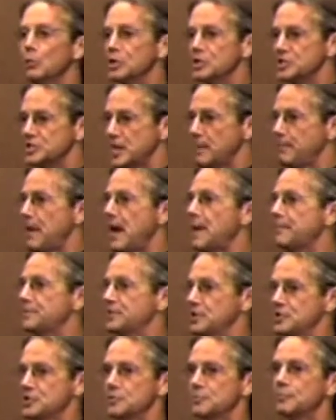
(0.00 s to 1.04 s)
we say
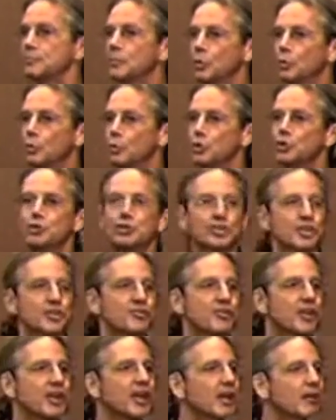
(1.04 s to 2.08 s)
baptism, we're usually
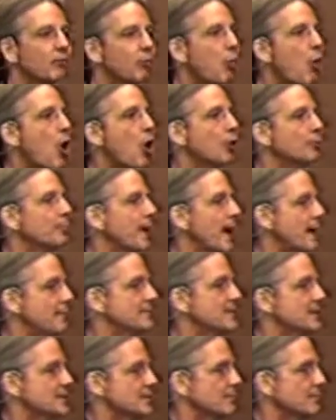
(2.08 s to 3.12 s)
thinking of water
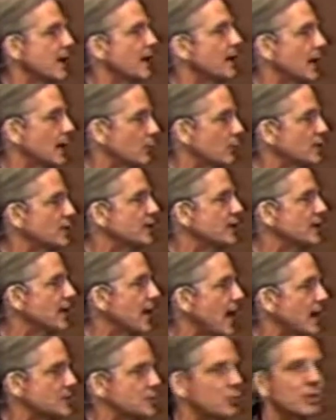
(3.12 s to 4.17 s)
baptism, right? Like we did
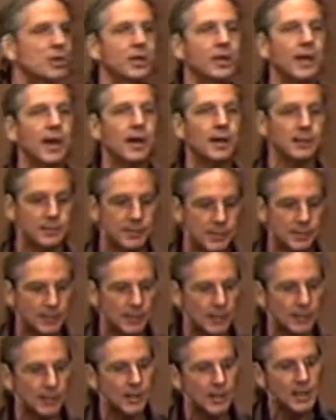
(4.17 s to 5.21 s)
last week out at the
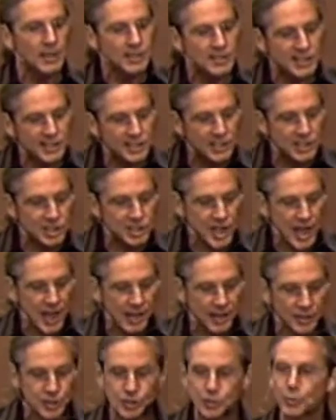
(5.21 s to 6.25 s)
uh, Teen
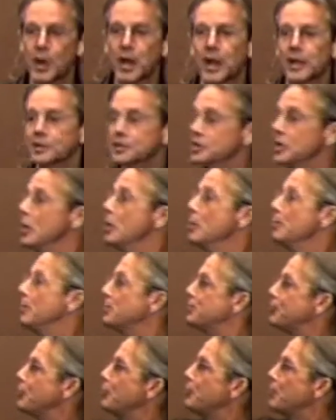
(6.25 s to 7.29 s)
Challenge Ranch.
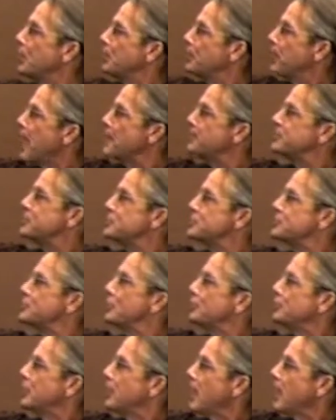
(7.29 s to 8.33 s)
But, the, but baptism,
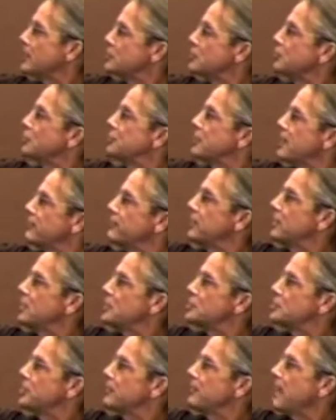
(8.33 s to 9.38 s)
what the actual definition of